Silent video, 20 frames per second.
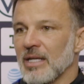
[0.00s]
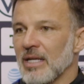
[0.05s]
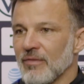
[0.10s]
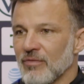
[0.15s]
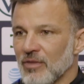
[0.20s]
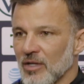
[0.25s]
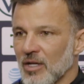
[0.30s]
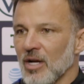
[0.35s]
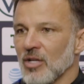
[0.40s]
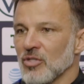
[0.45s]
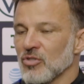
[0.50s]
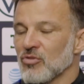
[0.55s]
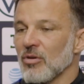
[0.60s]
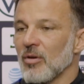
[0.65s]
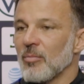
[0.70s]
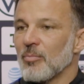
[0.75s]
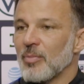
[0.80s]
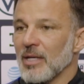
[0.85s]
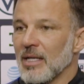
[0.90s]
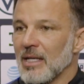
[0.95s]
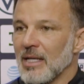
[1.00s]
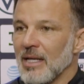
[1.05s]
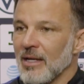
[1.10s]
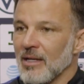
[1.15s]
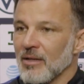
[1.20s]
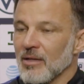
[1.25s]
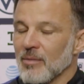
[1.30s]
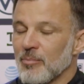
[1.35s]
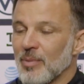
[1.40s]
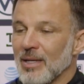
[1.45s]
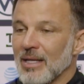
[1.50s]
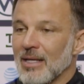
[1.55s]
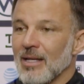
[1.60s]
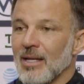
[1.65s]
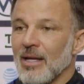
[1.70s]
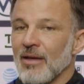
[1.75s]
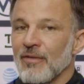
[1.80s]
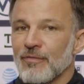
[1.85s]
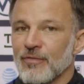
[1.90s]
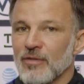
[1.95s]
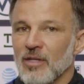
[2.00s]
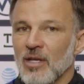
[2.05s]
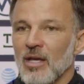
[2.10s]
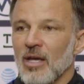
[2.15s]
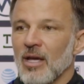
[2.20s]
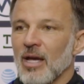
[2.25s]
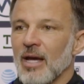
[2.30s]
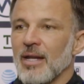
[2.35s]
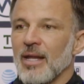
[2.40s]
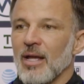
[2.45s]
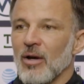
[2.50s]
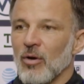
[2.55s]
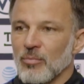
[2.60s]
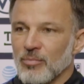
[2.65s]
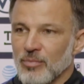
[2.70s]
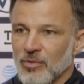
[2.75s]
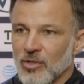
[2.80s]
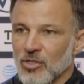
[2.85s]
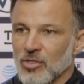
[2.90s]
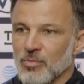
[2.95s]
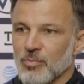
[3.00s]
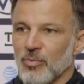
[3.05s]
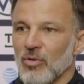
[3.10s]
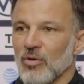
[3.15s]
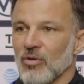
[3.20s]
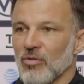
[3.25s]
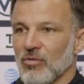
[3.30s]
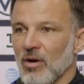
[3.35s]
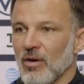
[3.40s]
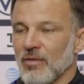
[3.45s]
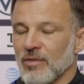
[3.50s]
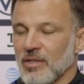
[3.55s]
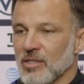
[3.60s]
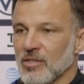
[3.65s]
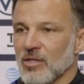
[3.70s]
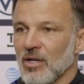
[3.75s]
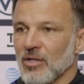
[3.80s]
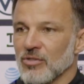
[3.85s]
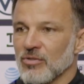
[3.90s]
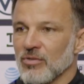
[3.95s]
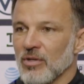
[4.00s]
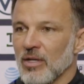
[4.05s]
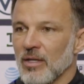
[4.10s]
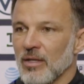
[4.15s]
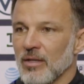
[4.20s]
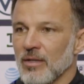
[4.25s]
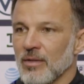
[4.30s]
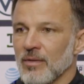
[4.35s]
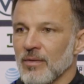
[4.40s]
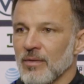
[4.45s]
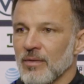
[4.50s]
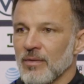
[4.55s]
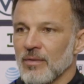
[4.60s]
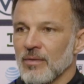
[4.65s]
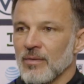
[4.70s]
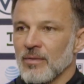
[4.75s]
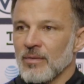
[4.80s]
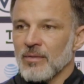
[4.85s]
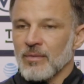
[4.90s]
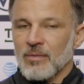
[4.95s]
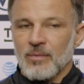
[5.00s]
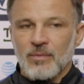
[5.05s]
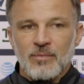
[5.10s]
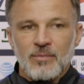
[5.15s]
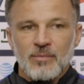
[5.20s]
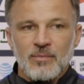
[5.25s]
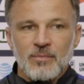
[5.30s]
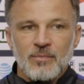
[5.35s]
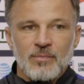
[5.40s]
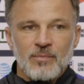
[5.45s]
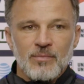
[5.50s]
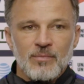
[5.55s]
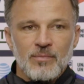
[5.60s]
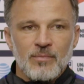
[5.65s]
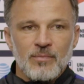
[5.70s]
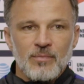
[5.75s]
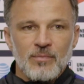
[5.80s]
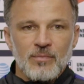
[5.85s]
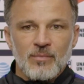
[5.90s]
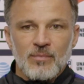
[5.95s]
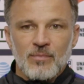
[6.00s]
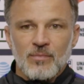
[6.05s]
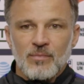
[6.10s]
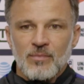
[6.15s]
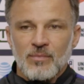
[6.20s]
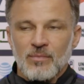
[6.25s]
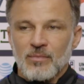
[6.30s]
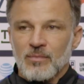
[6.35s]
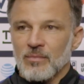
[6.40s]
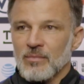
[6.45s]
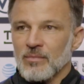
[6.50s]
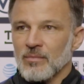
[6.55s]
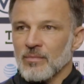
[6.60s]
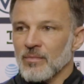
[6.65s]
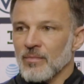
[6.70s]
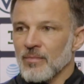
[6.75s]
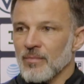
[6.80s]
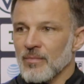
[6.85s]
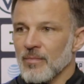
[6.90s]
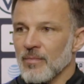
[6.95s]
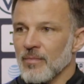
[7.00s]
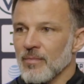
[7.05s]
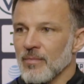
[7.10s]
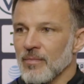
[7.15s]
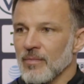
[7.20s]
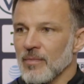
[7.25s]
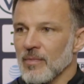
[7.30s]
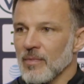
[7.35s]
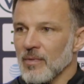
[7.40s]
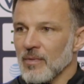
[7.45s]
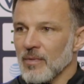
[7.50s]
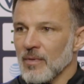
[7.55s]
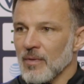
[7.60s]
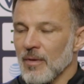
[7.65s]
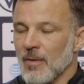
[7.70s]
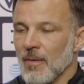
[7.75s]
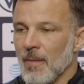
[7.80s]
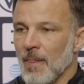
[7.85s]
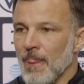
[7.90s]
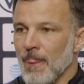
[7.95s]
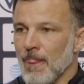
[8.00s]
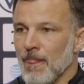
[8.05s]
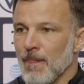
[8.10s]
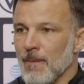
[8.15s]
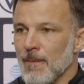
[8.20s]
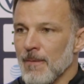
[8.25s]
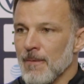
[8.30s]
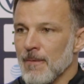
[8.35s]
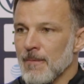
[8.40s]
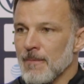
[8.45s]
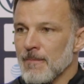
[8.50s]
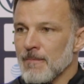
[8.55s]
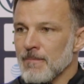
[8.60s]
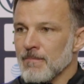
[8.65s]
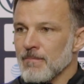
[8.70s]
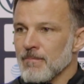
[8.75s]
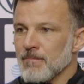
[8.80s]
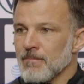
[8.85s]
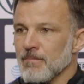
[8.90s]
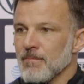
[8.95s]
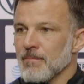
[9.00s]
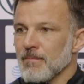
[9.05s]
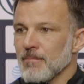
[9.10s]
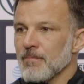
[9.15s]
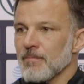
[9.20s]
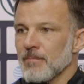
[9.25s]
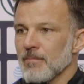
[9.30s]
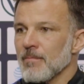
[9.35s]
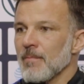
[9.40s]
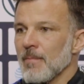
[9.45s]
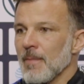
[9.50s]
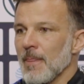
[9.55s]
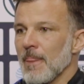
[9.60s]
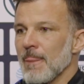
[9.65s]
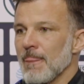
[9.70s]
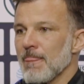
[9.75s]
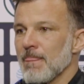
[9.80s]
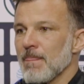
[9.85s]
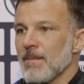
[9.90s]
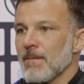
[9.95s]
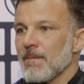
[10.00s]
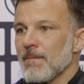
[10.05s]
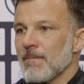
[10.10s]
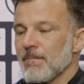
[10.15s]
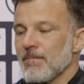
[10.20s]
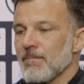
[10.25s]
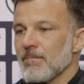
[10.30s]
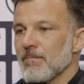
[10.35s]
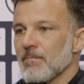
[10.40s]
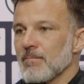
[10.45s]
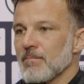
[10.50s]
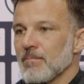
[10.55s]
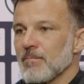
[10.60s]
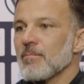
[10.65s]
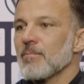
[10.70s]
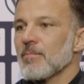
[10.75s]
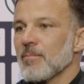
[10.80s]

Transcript: to give the country a big li big lift and help the sport grow in this country. Damien. Hey, Anthony. Uh, the other day you said this game would be a, a different test than Serbia.